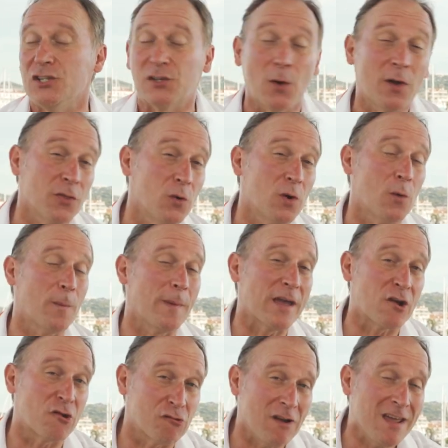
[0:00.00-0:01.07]
So I thought it would be a
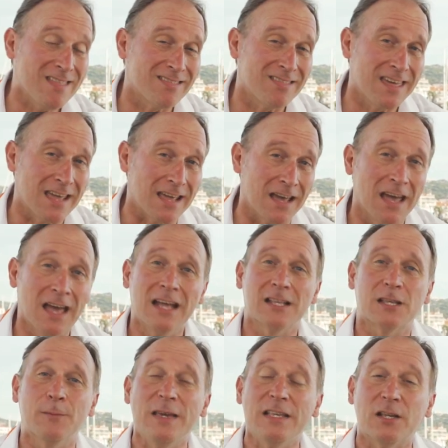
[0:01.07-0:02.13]
great thing
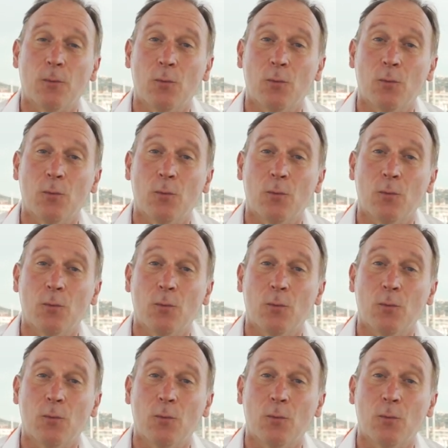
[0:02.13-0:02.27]
to meet